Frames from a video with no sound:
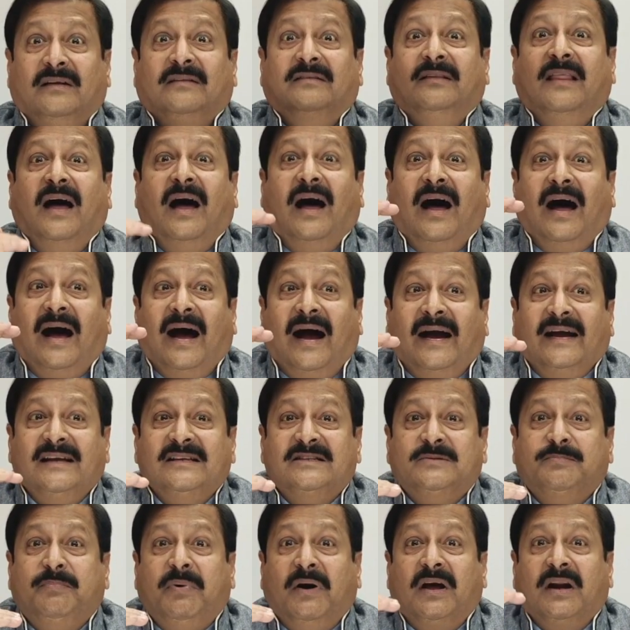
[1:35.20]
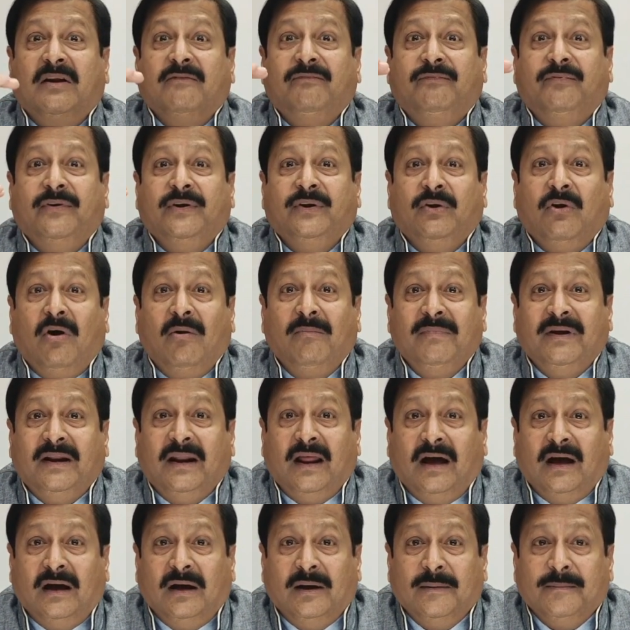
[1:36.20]
The iceberg
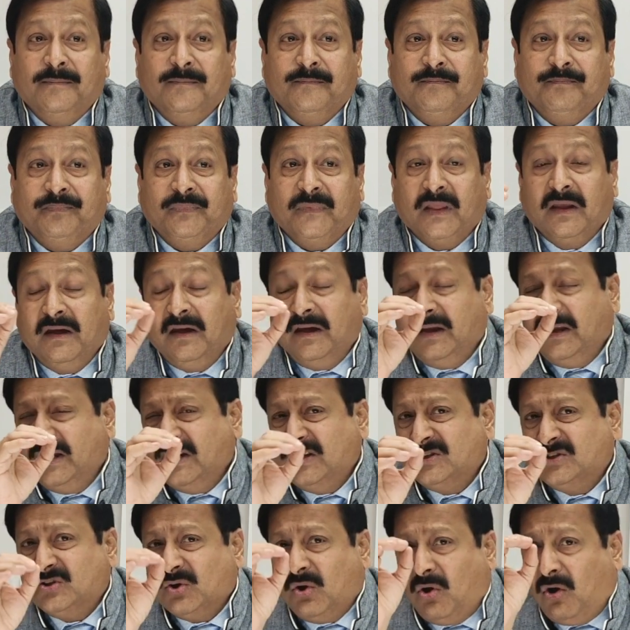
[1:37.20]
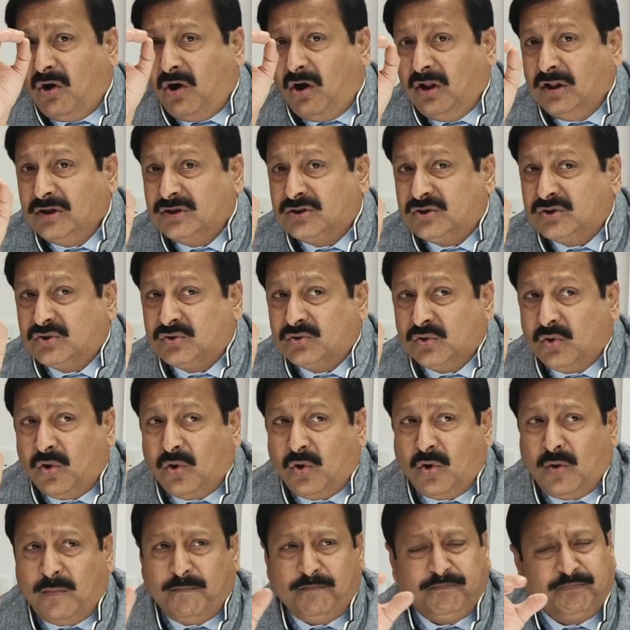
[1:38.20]
phenomena is
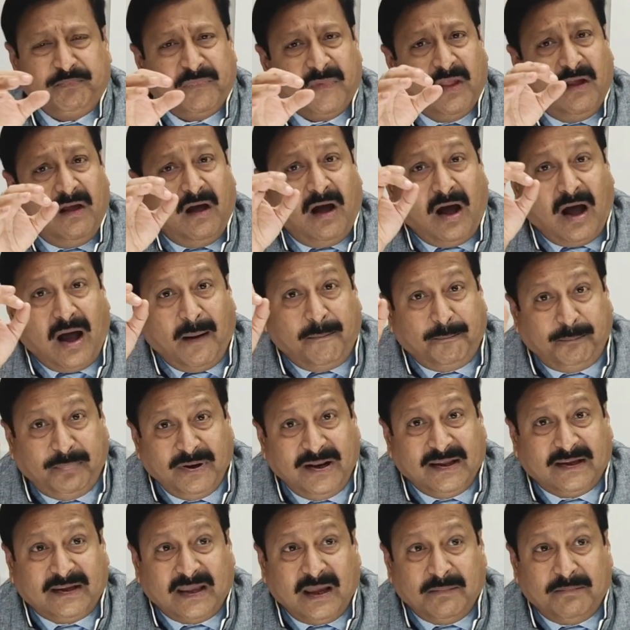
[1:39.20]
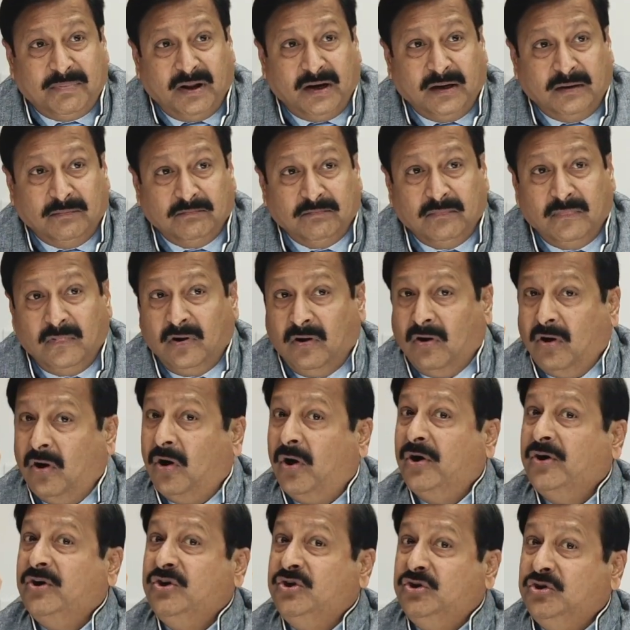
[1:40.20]
also applicable
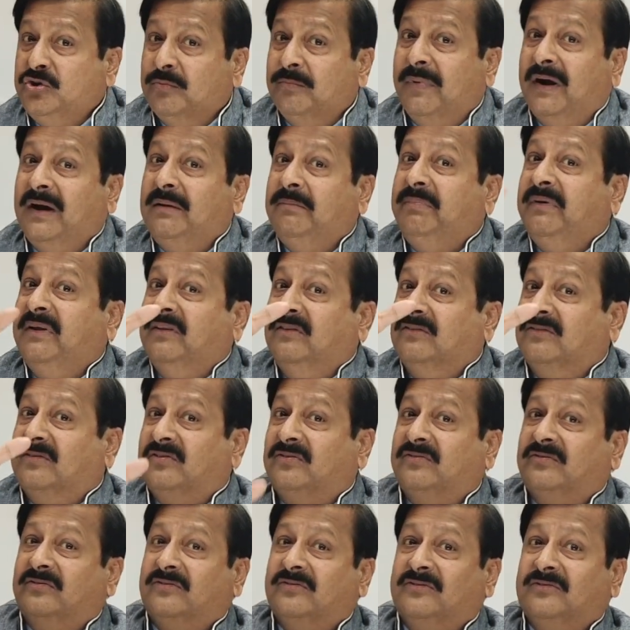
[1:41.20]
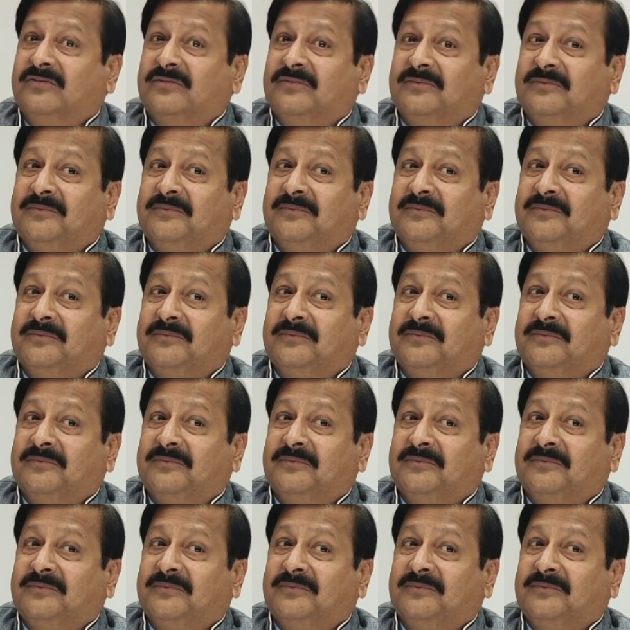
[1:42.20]
on human beings.